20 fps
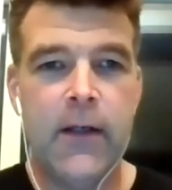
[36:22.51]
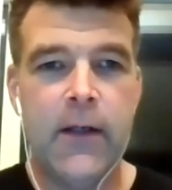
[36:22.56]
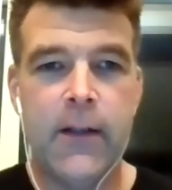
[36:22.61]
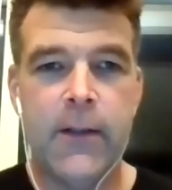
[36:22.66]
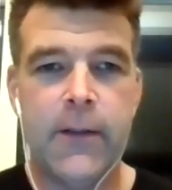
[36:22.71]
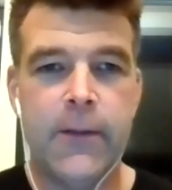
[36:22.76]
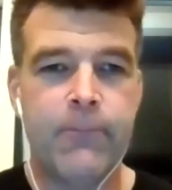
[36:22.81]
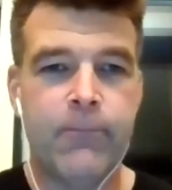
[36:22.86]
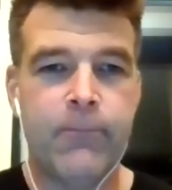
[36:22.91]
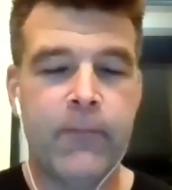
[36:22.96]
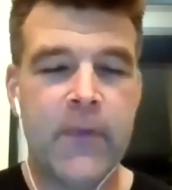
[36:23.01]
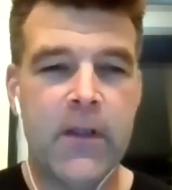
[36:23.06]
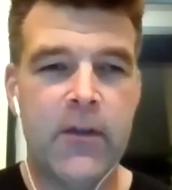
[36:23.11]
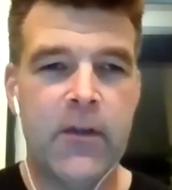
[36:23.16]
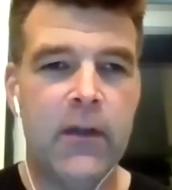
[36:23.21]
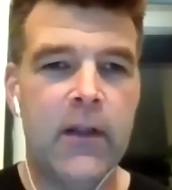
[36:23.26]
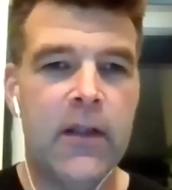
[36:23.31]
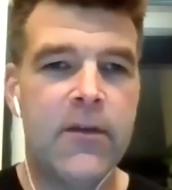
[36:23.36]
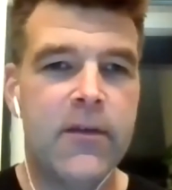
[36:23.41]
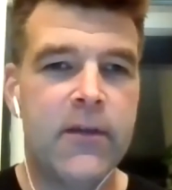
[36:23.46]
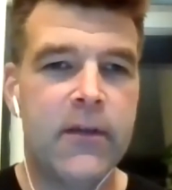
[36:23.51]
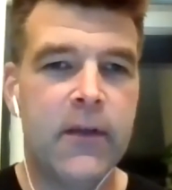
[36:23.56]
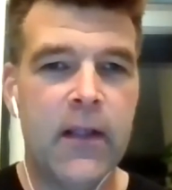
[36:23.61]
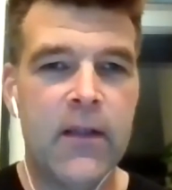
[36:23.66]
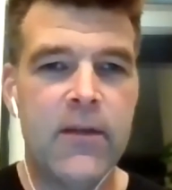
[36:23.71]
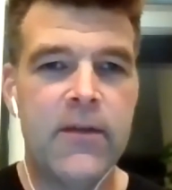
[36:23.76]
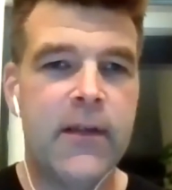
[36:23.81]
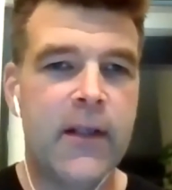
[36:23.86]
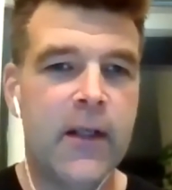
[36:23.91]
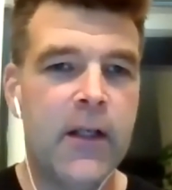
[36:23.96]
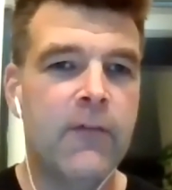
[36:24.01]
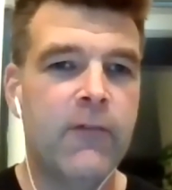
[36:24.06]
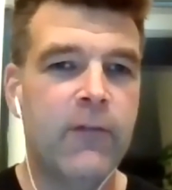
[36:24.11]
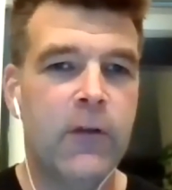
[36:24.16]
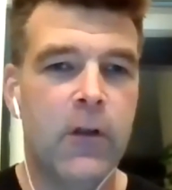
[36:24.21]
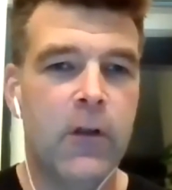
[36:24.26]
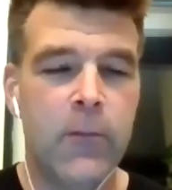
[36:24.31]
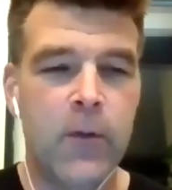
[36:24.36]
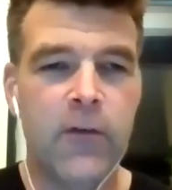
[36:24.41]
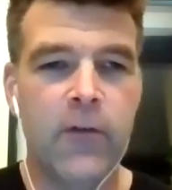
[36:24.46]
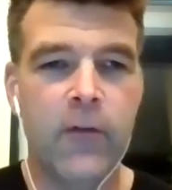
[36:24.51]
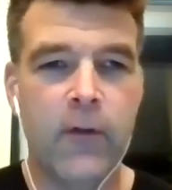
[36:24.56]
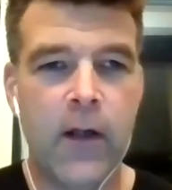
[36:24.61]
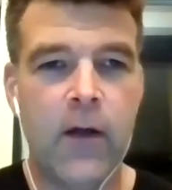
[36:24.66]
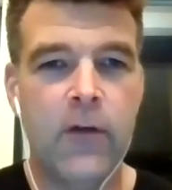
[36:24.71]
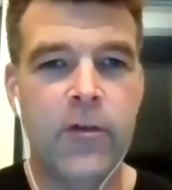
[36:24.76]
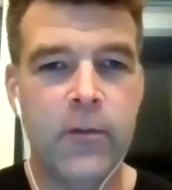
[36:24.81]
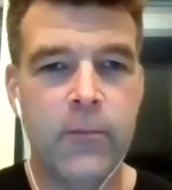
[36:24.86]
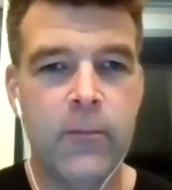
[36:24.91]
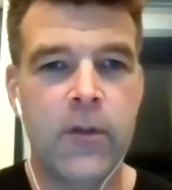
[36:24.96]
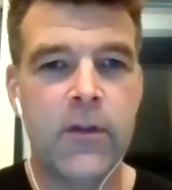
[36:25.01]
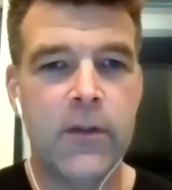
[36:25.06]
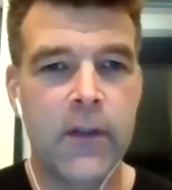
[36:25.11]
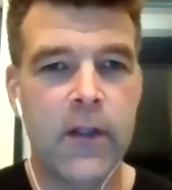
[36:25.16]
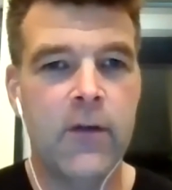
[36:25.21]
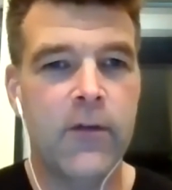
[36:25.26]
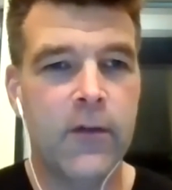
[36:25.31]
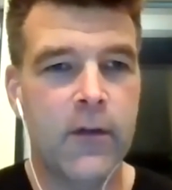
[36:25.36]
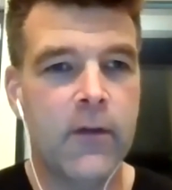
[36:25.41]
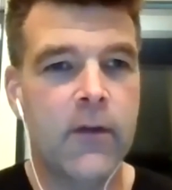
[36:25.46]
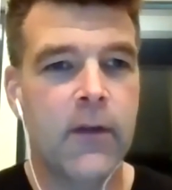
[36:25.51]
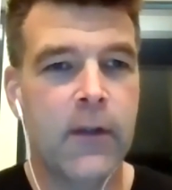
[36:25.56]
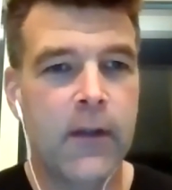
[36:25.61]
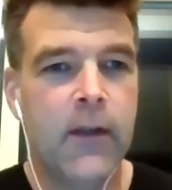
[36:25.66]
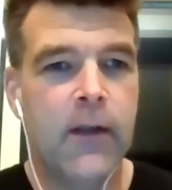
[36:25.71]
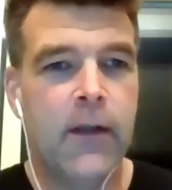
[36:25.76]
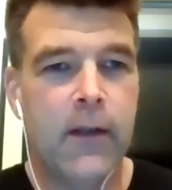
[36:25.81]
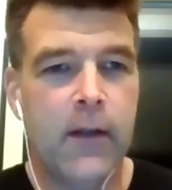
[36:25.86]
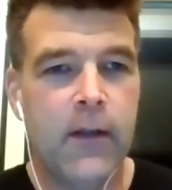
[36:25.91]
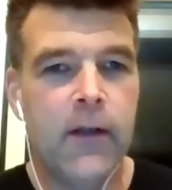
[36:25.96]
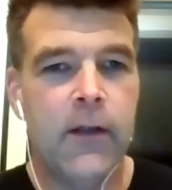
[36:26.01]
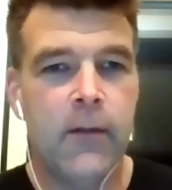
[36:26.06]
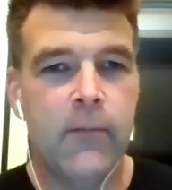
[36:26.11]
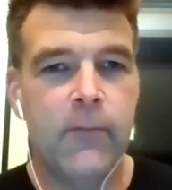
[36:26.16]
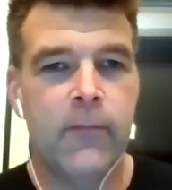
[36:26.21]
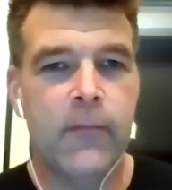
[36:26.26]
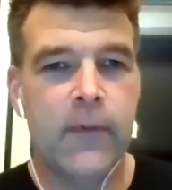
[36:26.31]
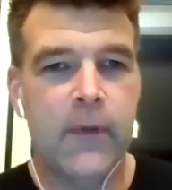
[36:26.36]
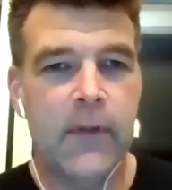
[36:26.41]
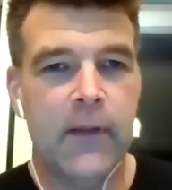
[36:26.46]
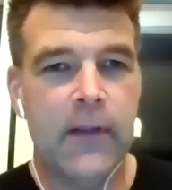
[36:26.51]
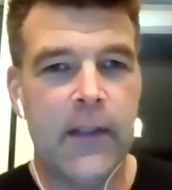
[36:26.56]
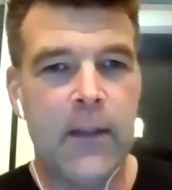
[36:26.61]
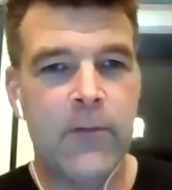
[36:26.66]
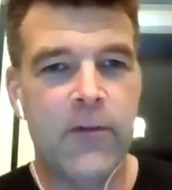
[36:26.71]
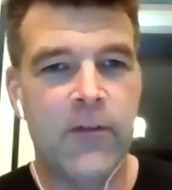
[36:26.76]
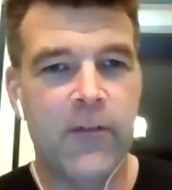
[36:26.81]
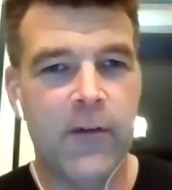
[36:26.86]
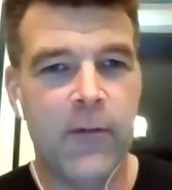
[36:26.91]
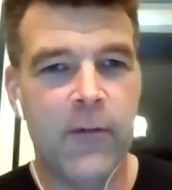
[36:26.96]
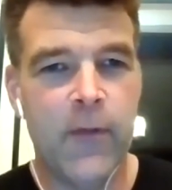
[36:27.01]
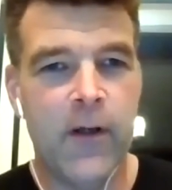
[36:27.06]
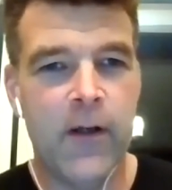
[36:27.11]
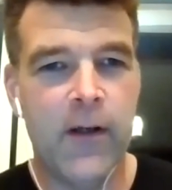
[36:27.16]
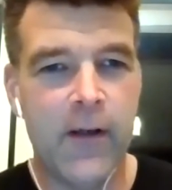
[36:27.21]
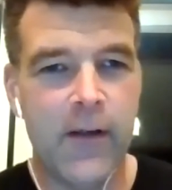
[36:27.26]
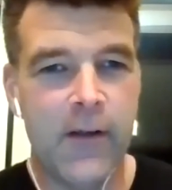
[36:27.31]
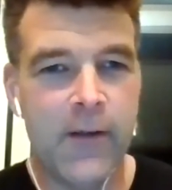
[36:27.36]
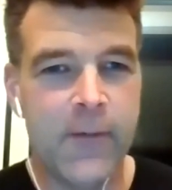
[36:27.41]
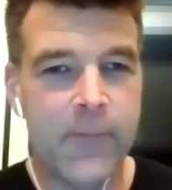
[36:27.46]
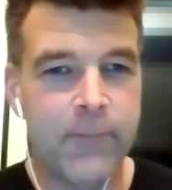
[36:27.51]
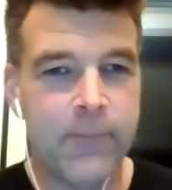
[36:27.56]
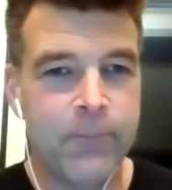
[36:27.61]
because it lets the airflow move around you much nicer. Keep you from